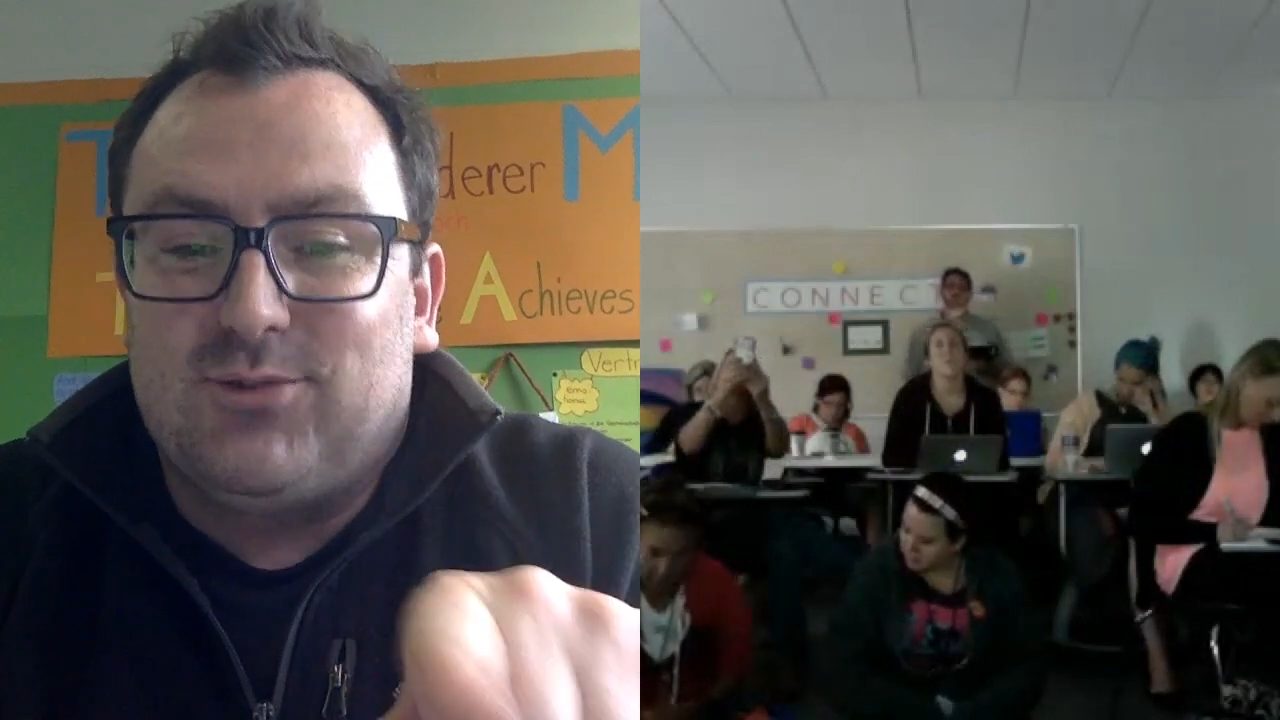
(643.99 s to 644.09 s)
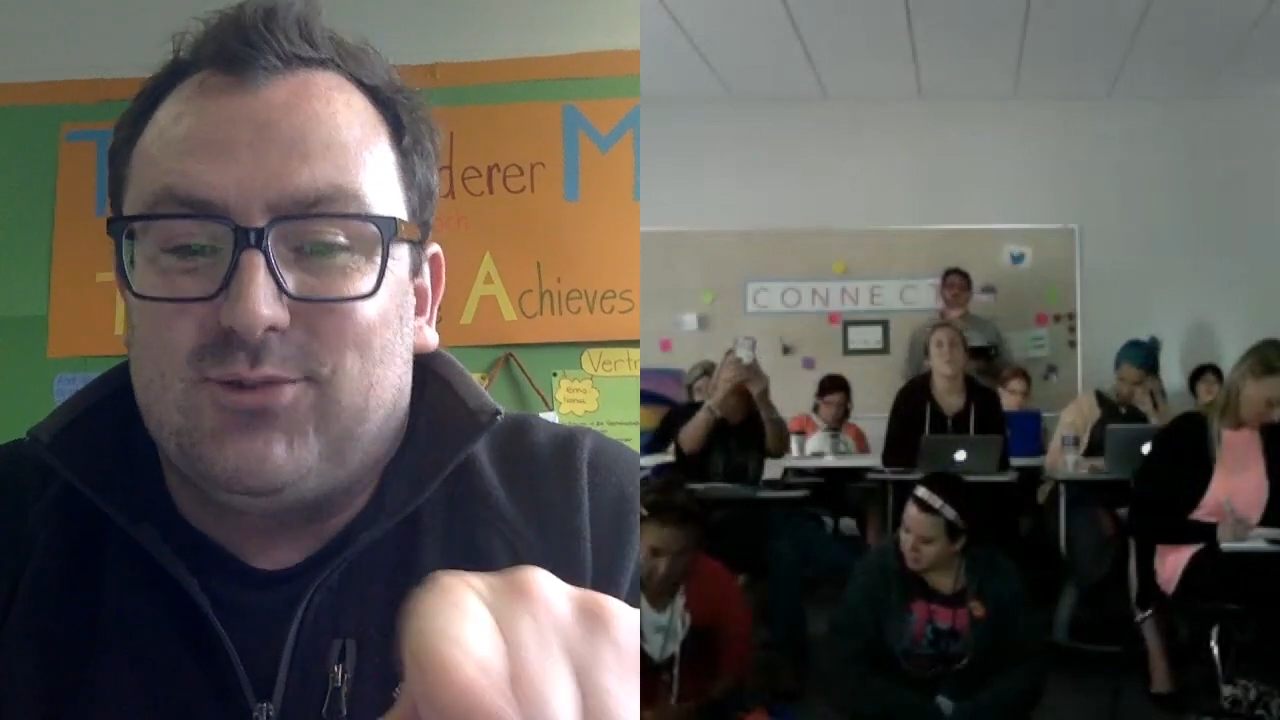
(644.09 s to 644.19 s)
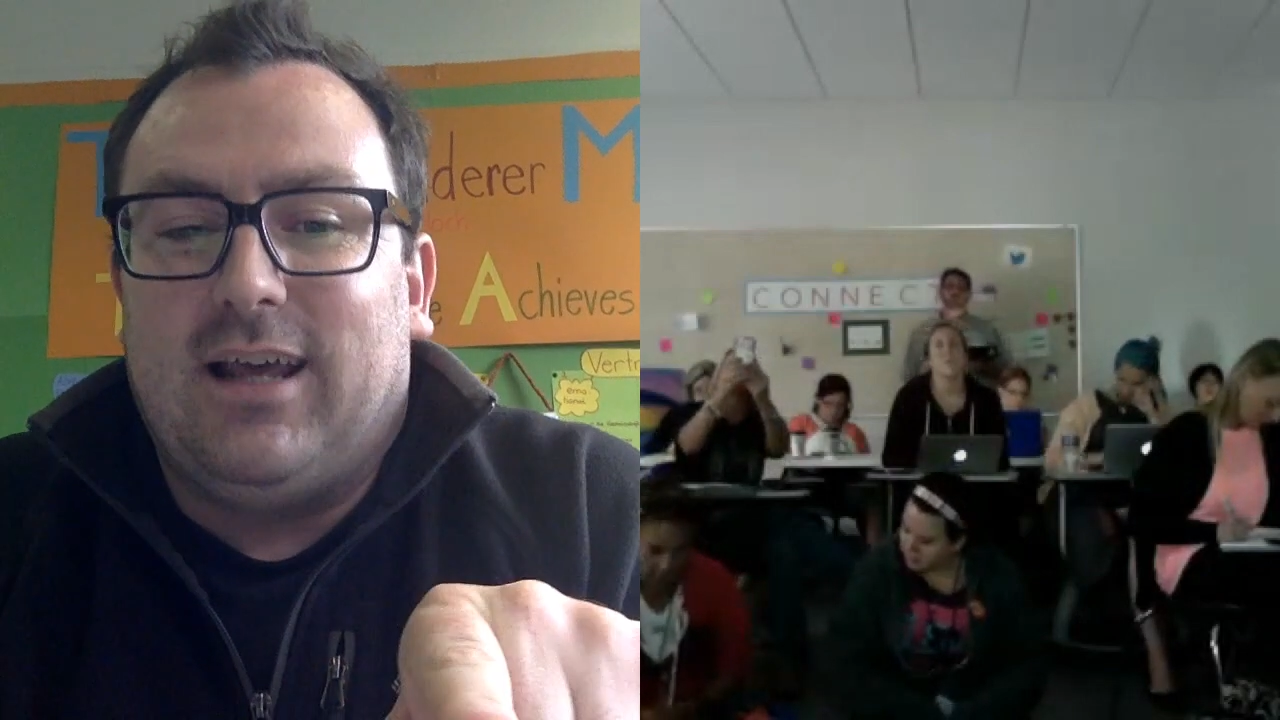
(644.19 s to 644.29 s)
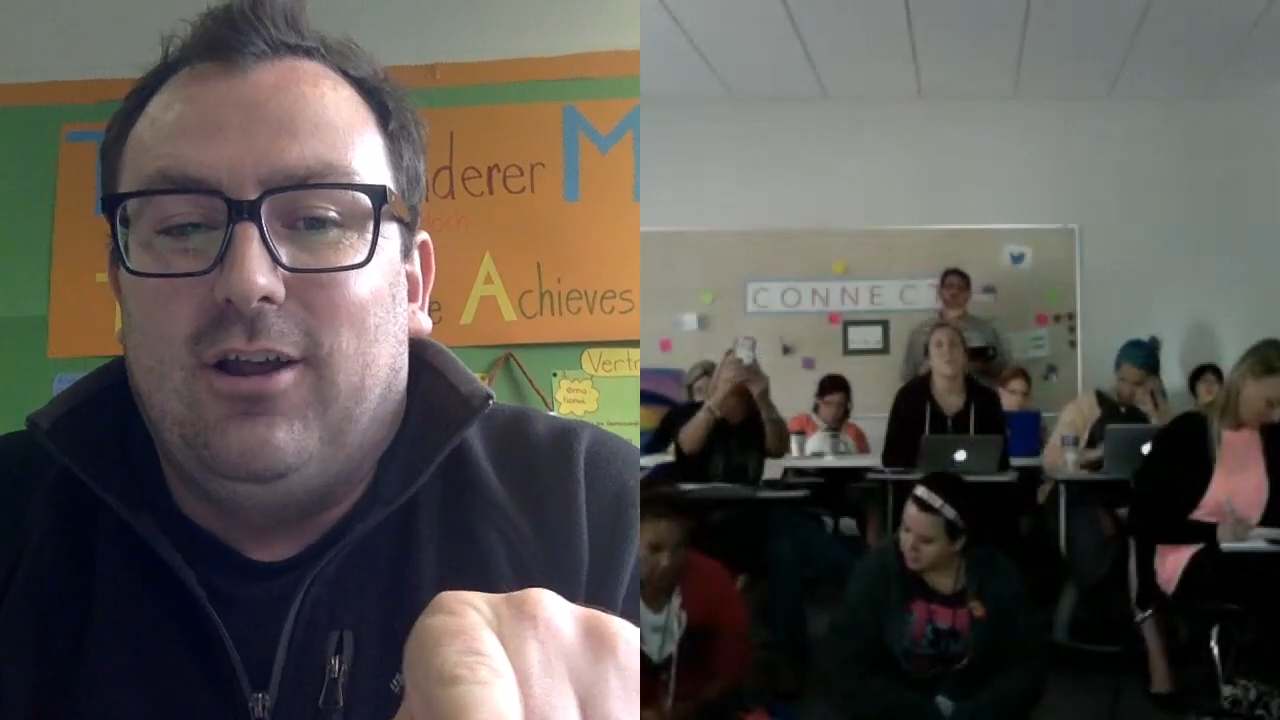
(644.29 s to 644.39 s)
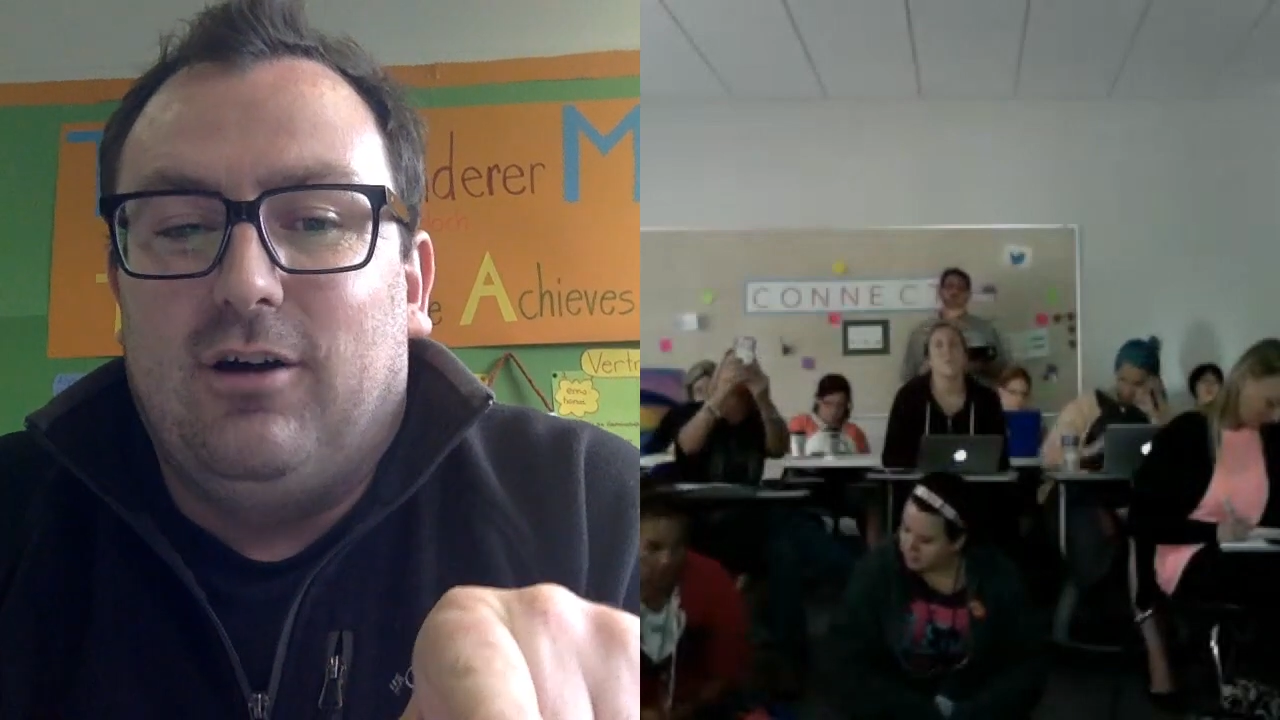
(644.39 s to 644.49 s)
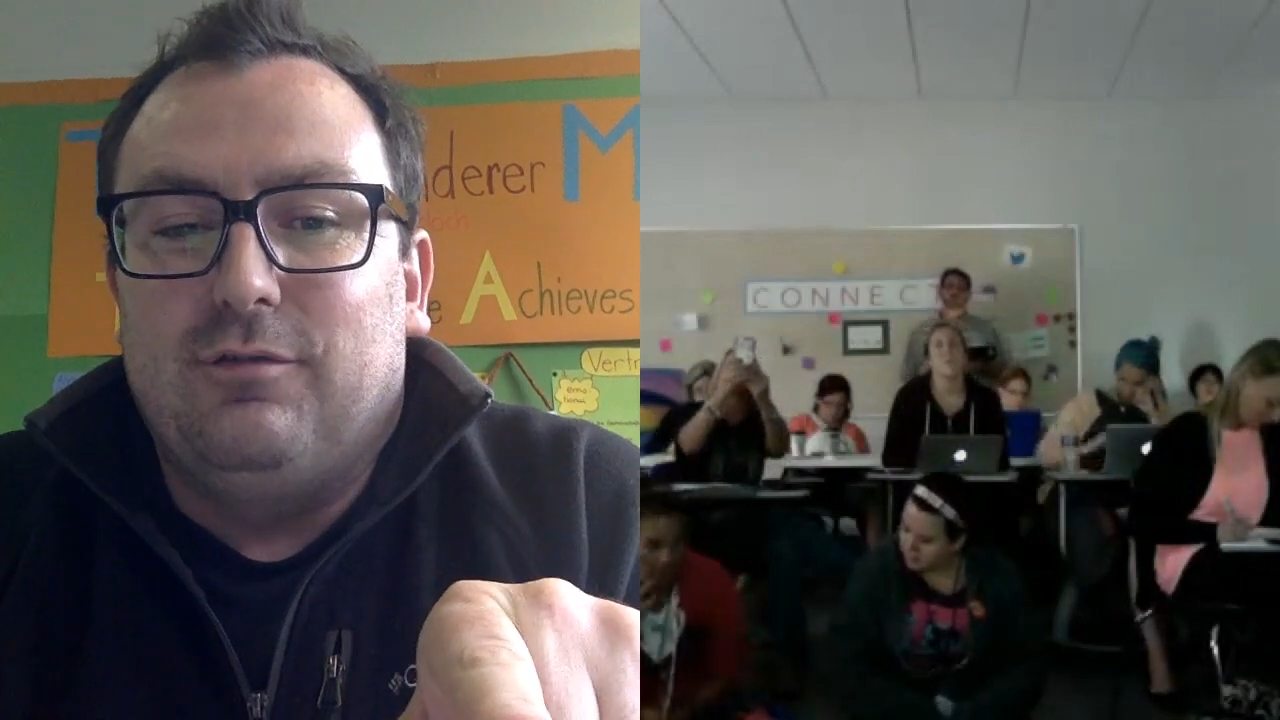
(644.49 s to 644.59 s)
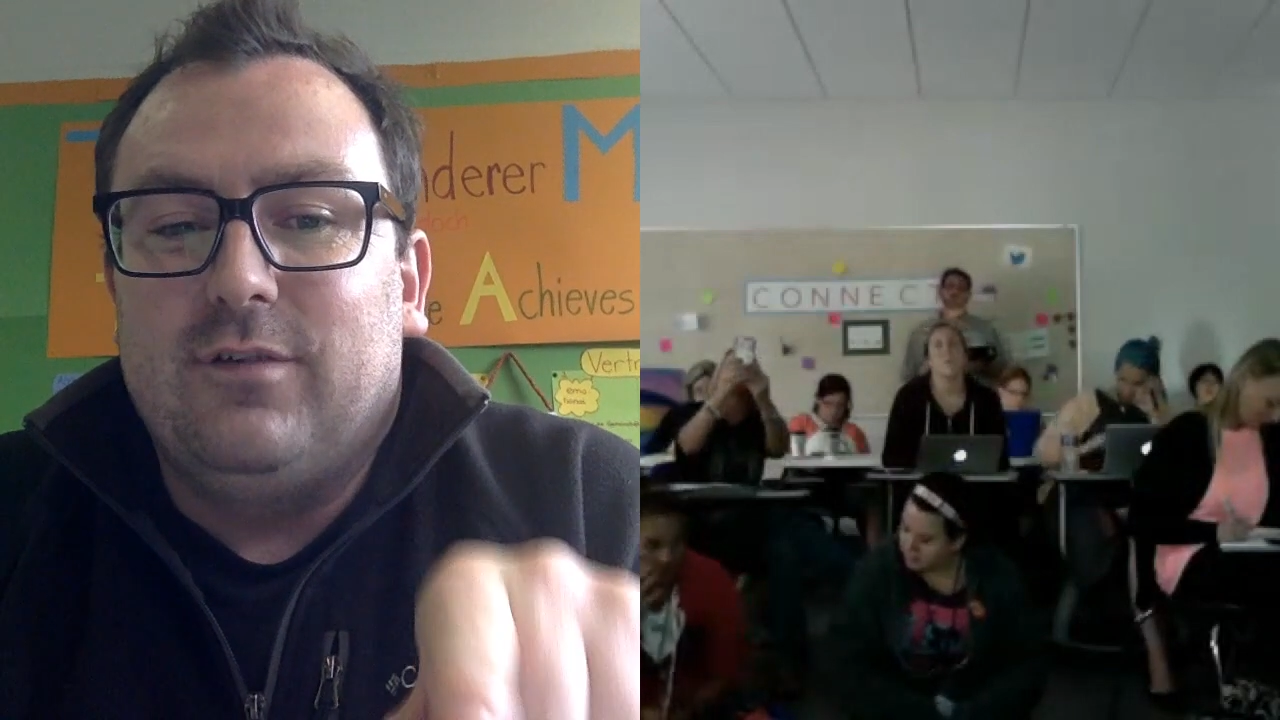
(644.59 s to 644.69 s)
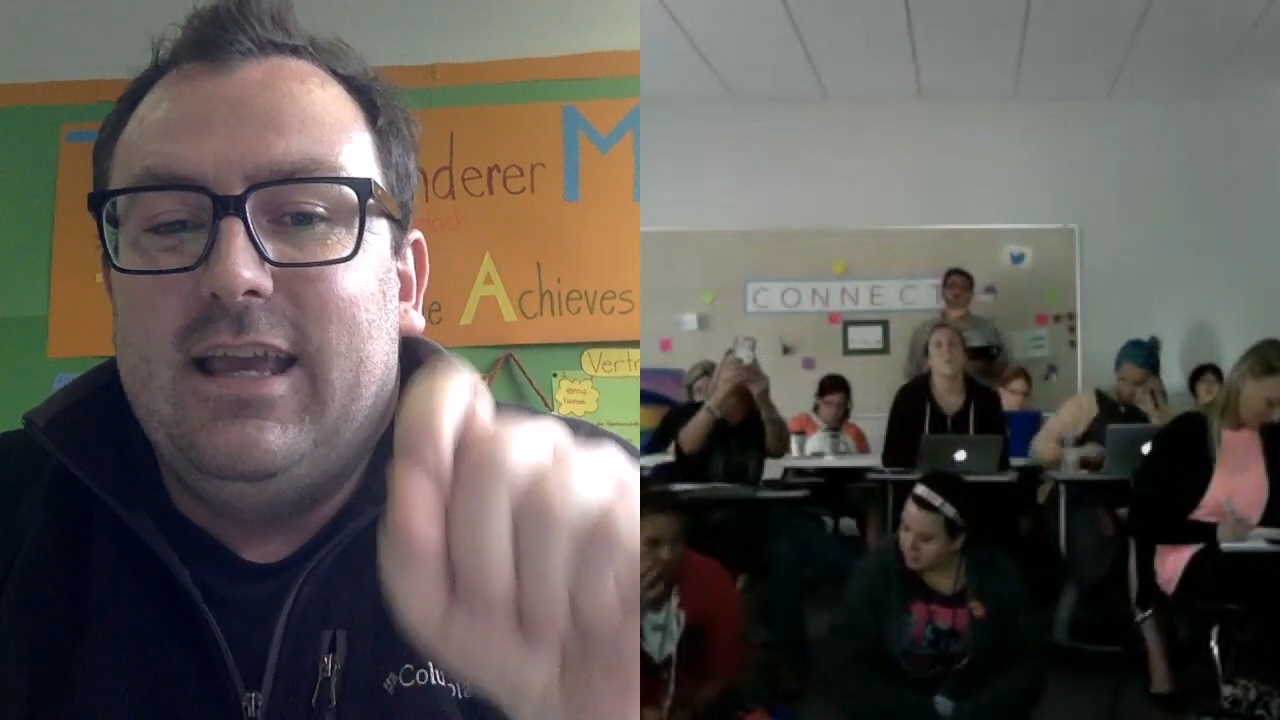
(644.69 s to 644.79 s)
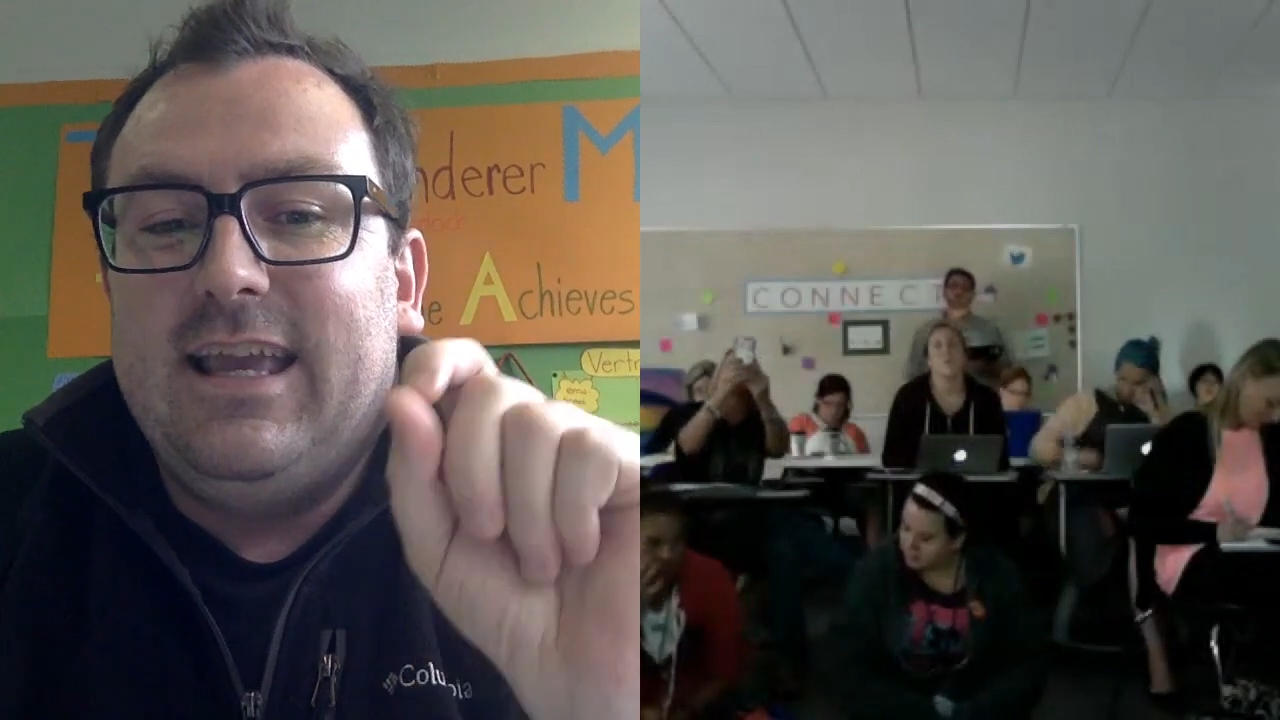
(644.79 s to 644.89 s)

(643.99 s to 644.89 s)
is one I love.